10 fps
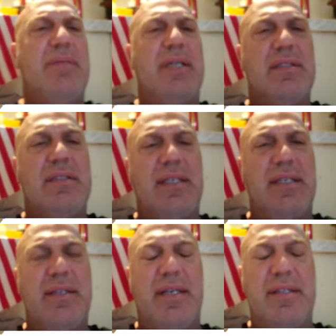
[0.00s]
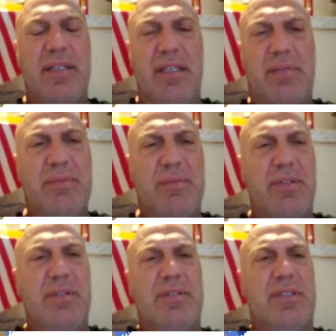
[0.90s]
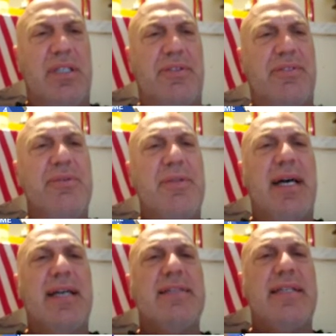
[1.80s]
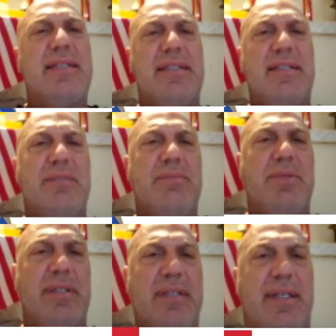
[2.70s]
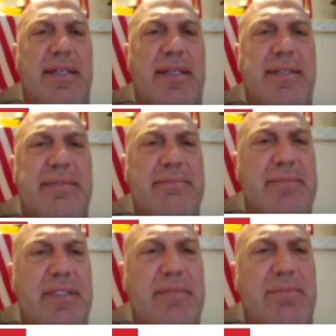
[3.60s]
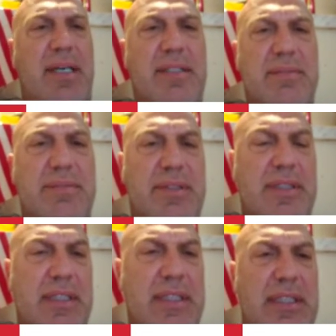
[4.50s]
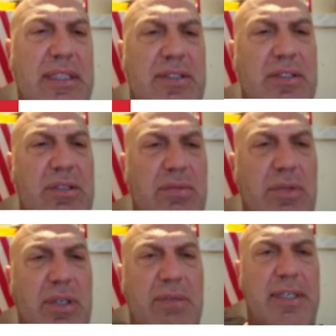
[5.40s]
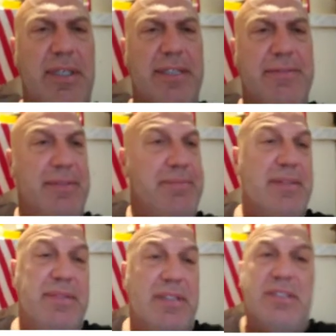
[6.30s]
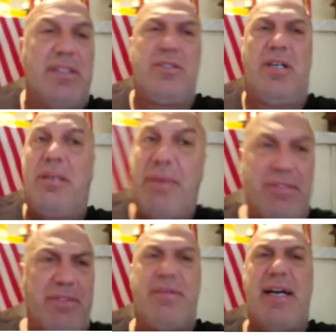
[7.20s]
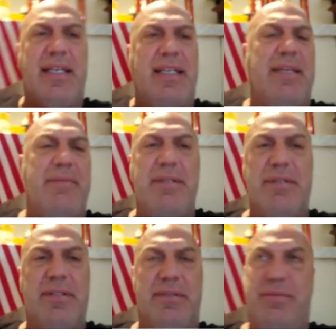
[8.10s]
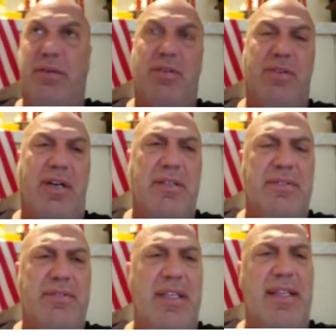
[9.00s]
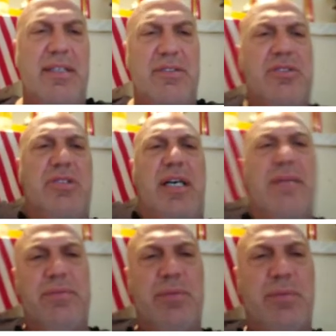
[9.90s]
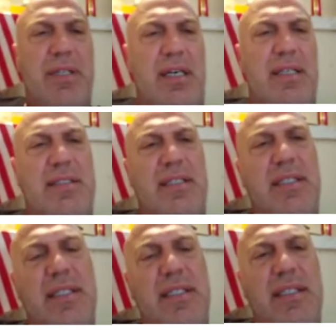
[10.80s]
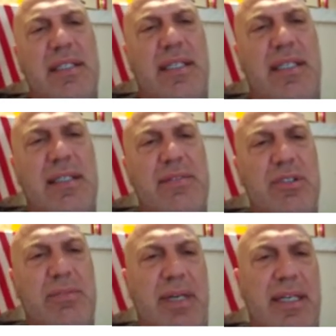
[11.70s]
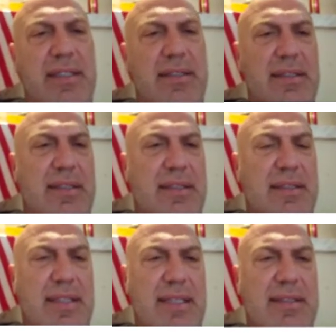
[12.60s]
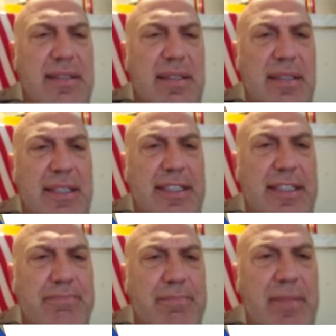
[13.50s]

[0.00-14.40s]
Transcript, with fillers: But uh, I think a lot of people saw through that and they said, oh boy, um, it's impossible. So we're, uh, it's, it's all about the fracking. I mean, you know, over 150,000 jobs will be lost uh, if Joe Biden uh, gets elected.